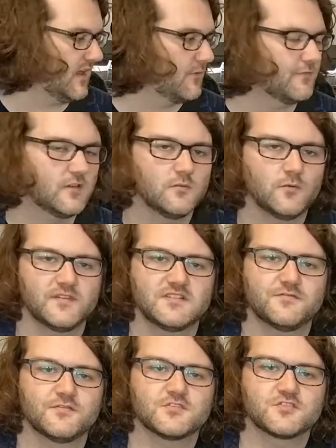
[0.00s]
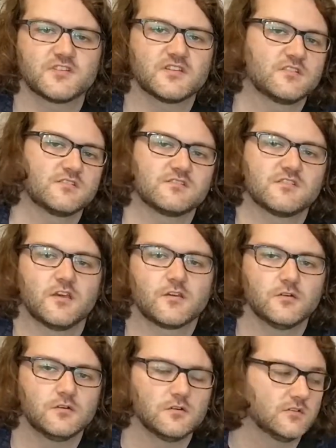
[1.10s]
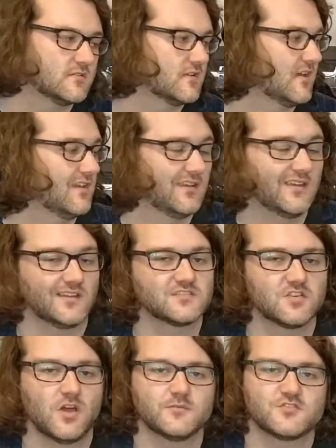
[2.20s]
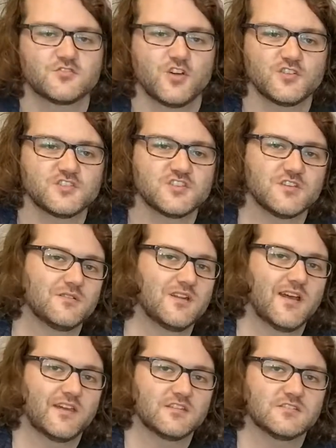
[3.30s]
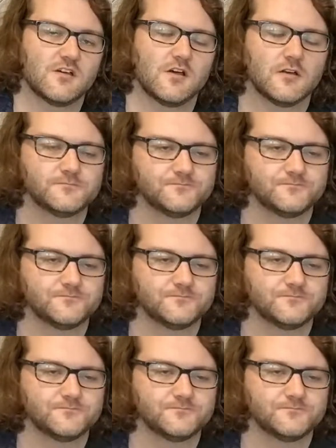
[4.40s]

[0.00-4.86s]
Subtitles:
we've learned what the different strings are called, it's time to try tuning our guitar.